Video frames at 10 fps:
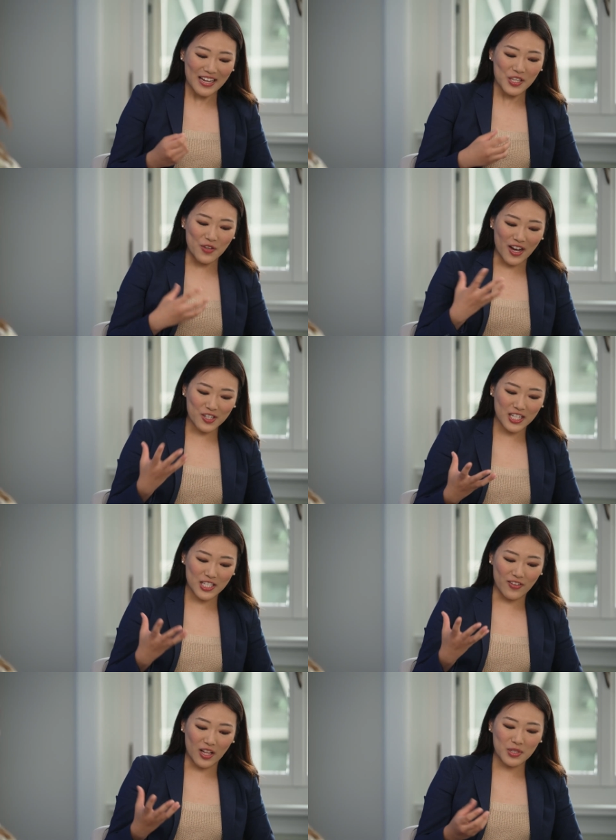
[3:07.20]
You've actually
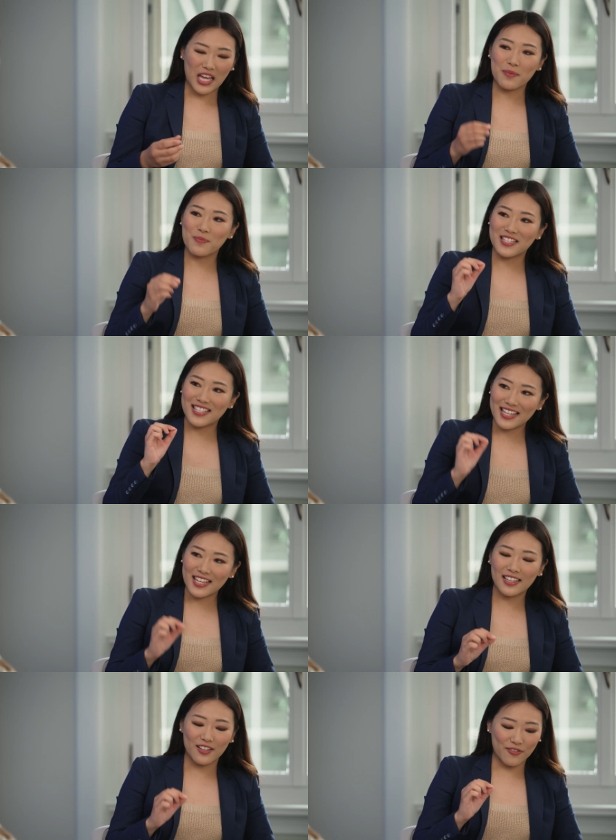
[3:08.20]
developed a
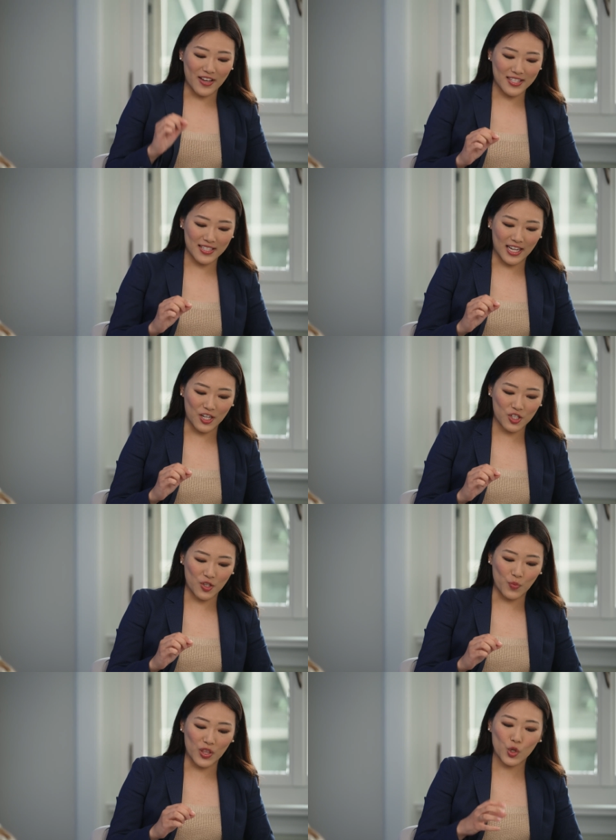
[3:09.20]
particular
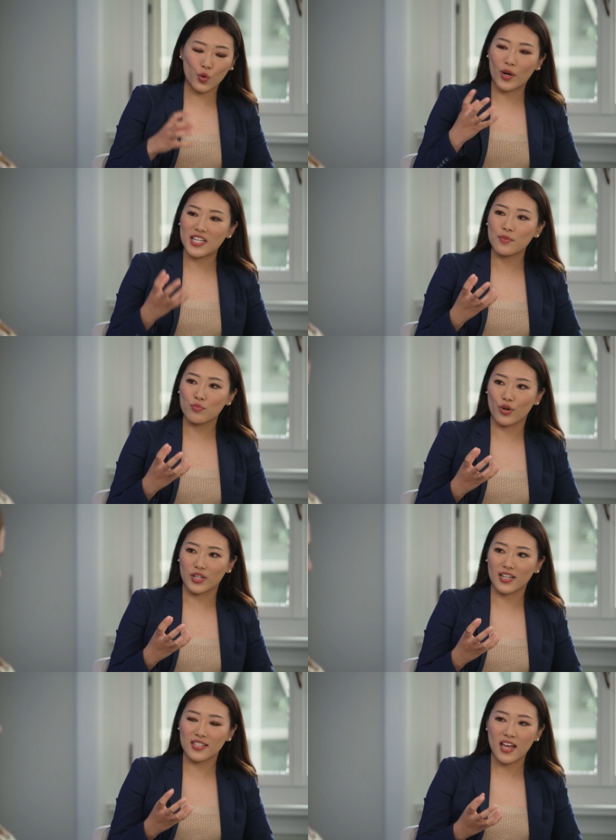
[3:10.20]
fascination with creating
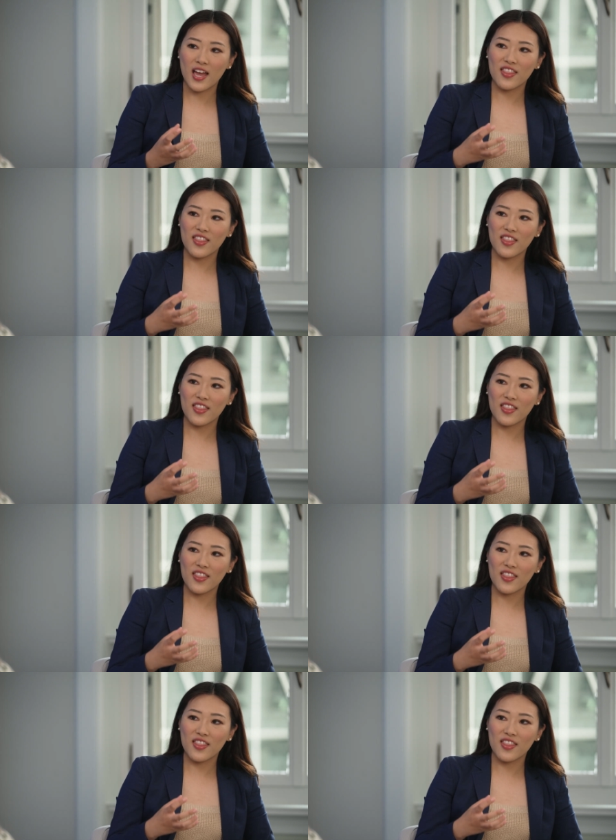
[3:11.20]
products